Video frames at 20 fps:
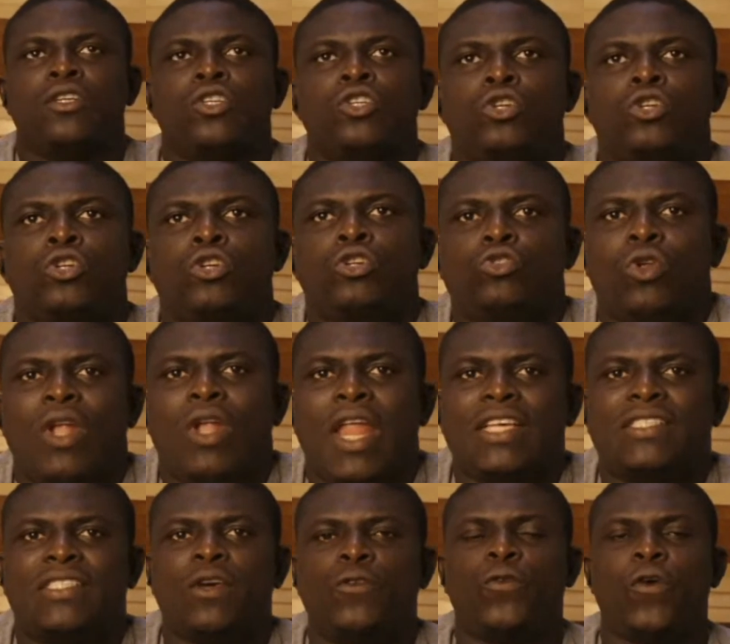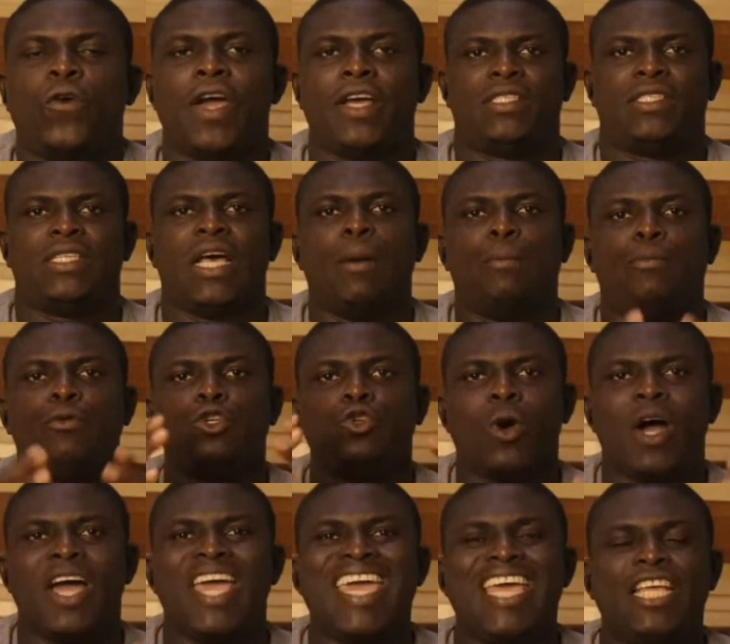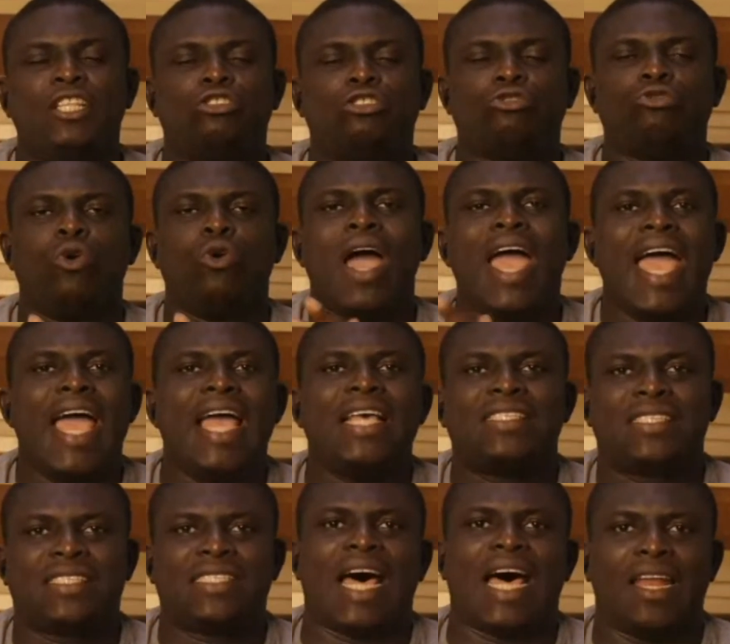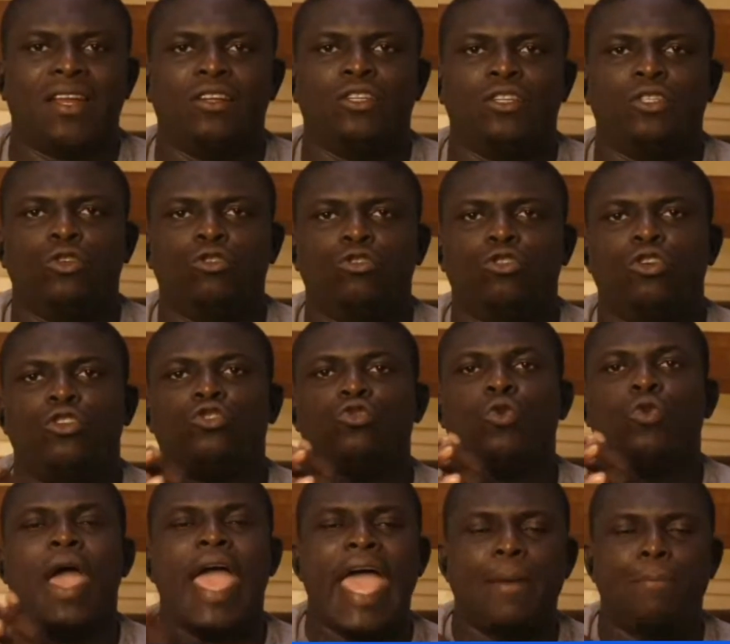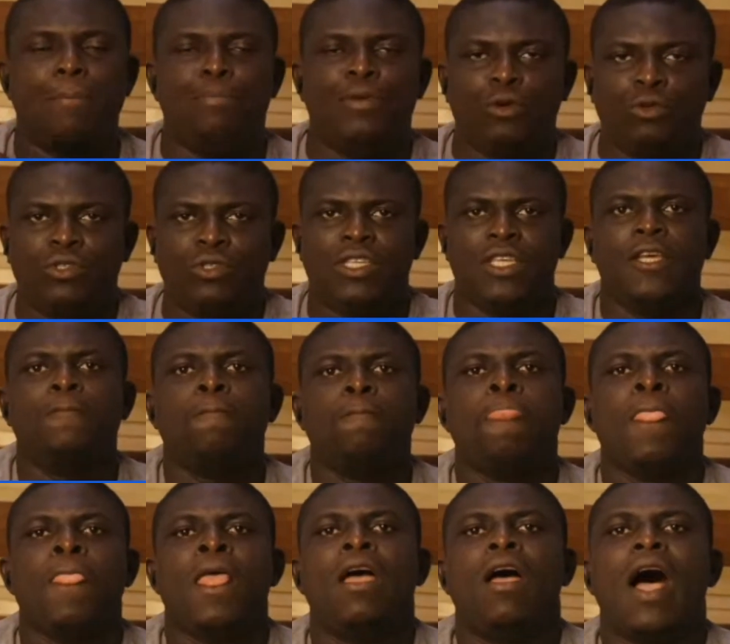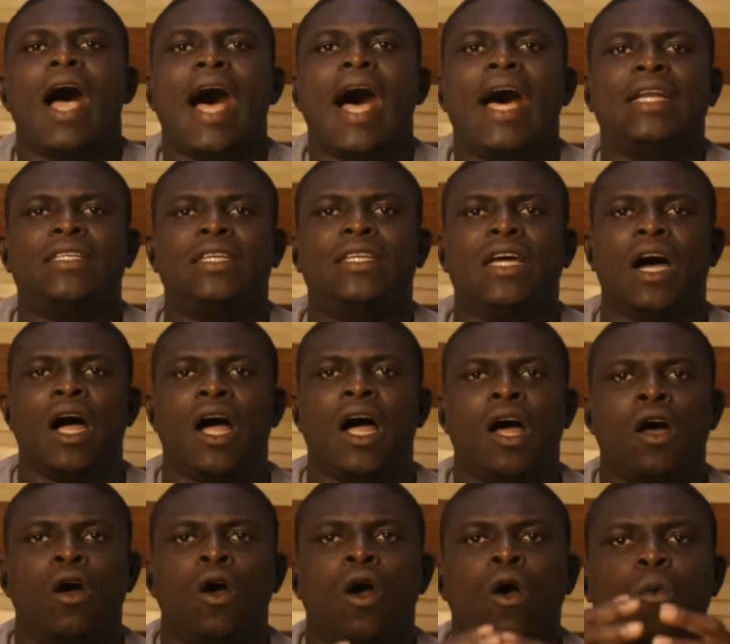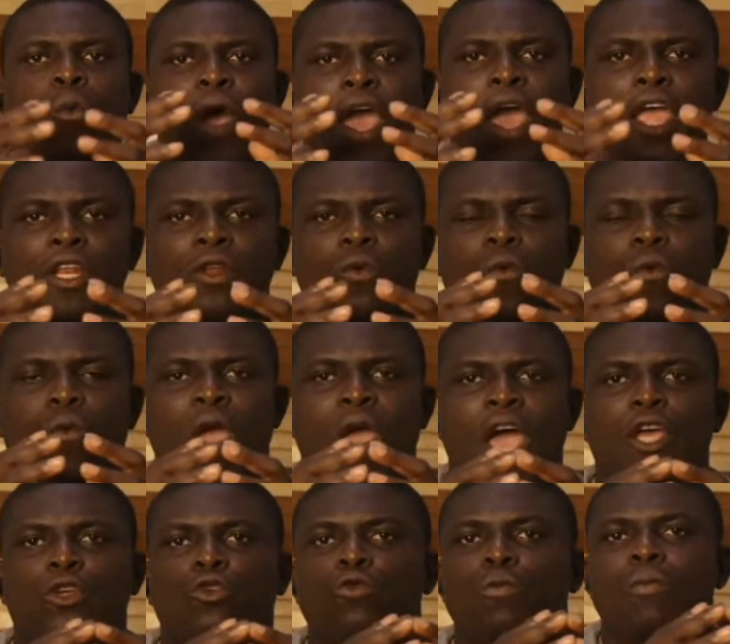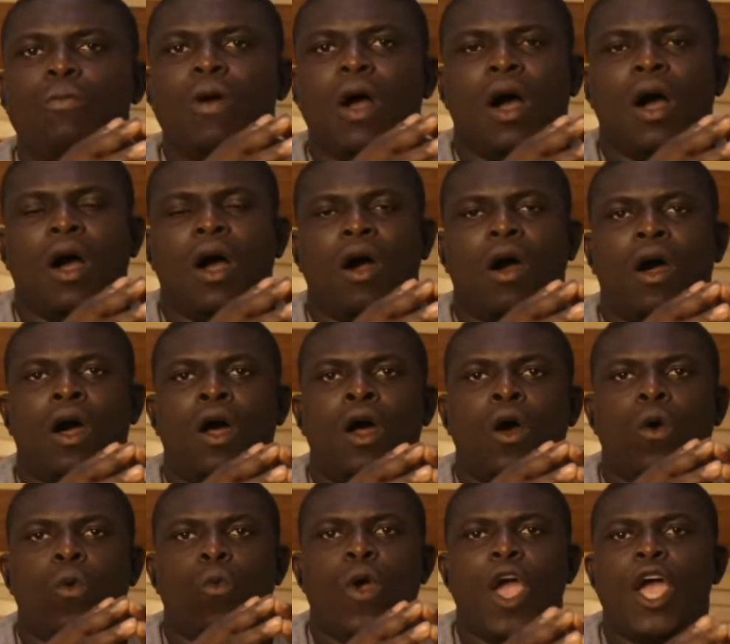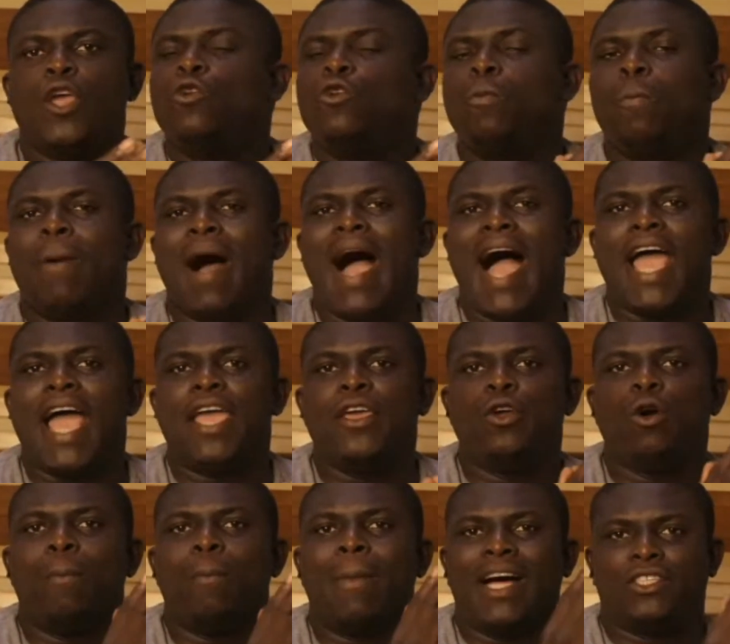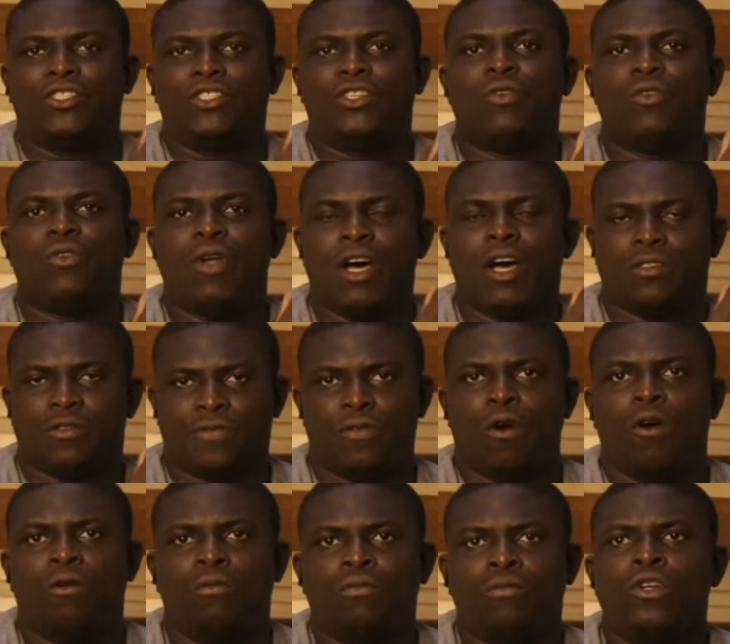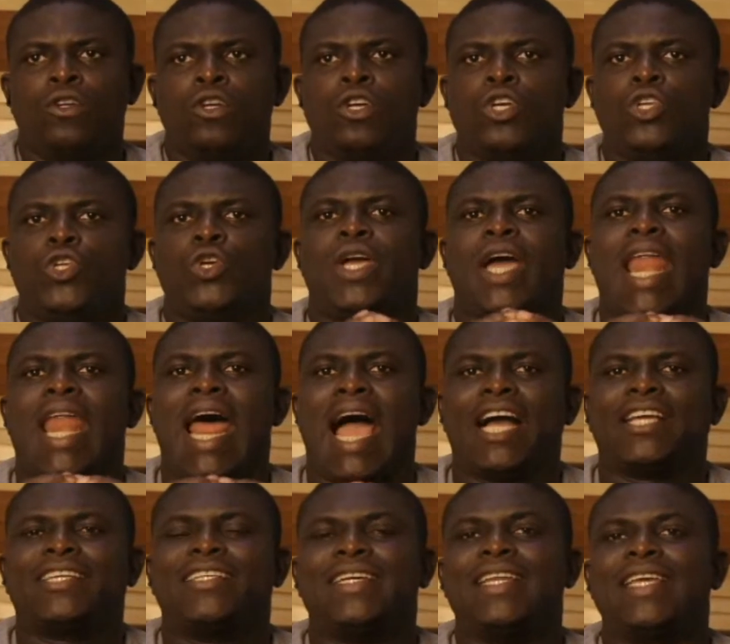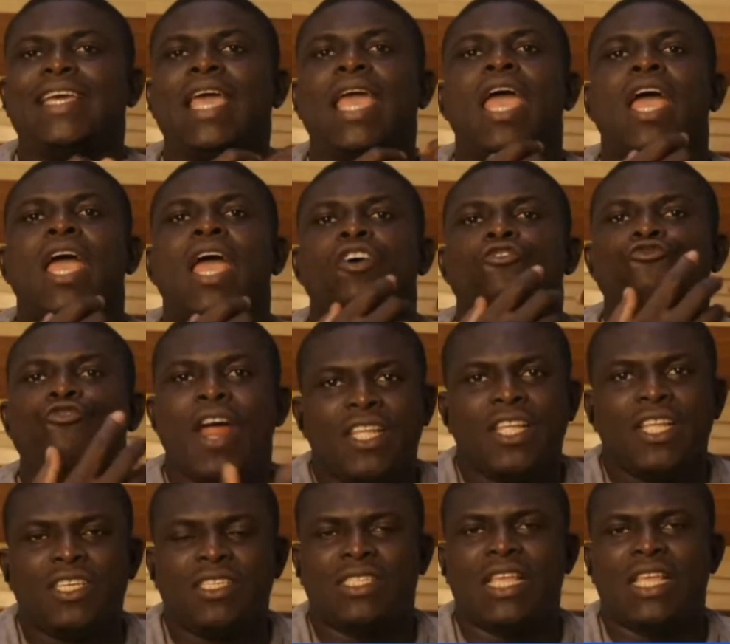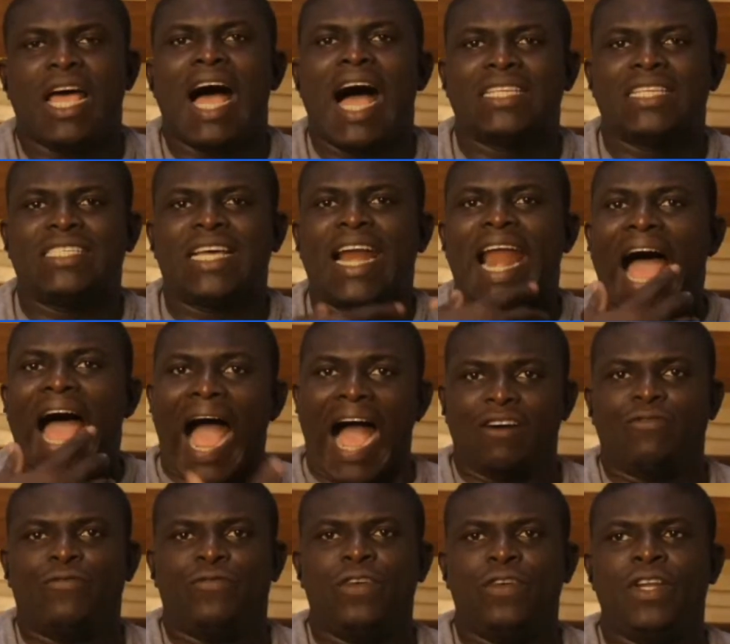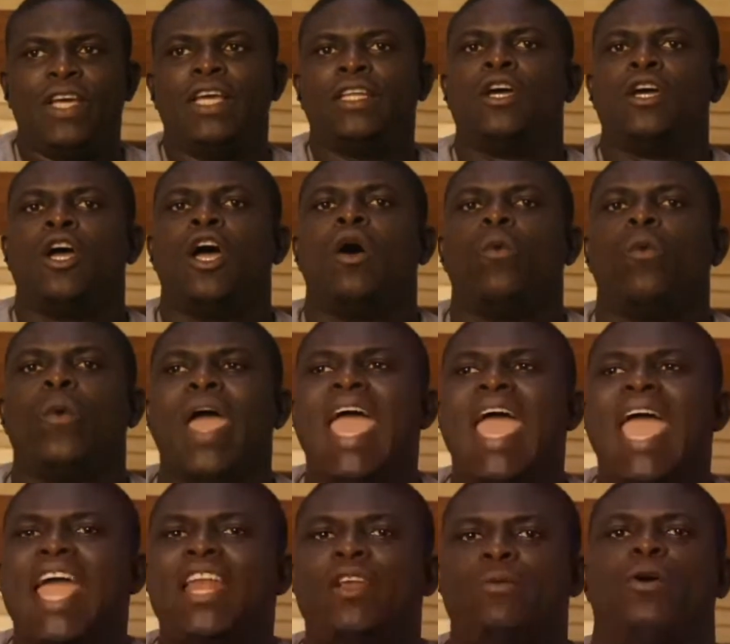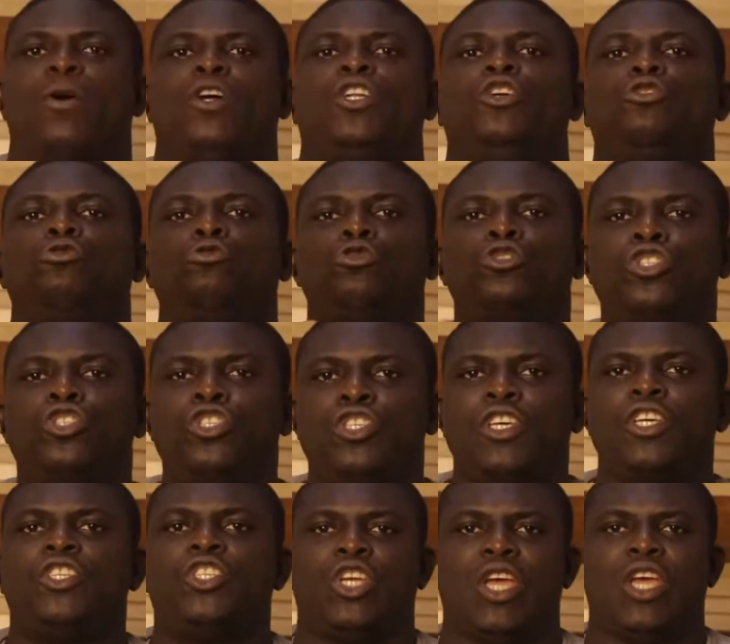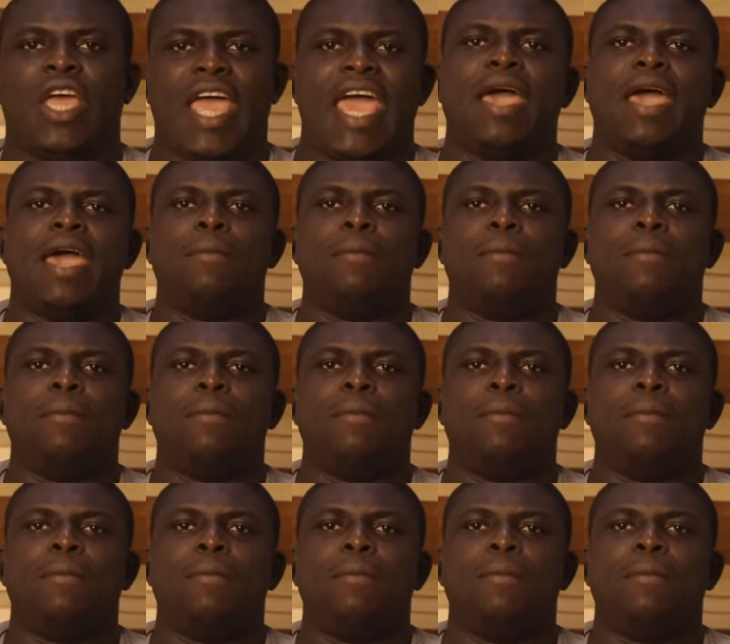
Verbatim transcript: So let's say, for example, you are into air salon, you're into air beauty, and uh, when where you uh, where you buy your materials from, you can actually register as an affiliate where anybody you teach air